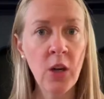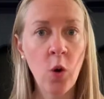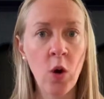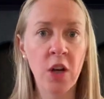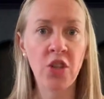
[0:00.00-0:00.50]

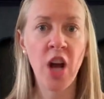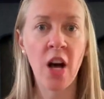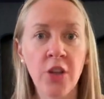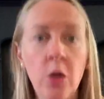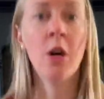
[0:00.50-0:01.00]
or a
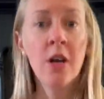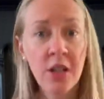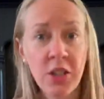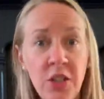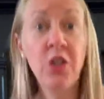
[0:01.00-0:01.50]
child who
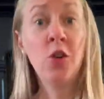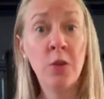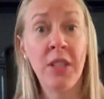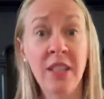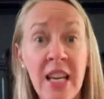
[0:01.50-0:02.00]

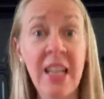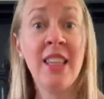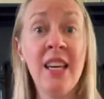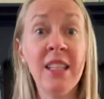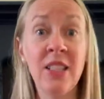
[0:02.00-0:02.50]
scoots like
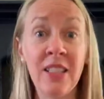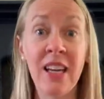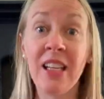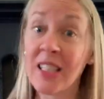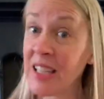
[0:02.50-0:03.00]
this
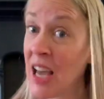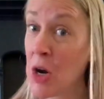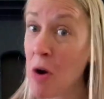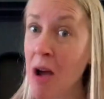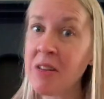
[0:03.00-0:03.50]
to get
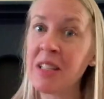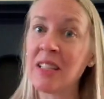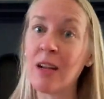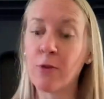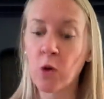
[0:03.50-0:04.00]
around
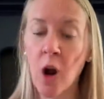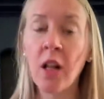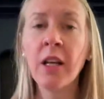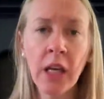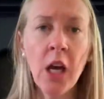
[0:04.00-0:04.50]
instead of
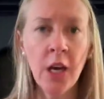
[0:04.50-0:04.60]
crawling,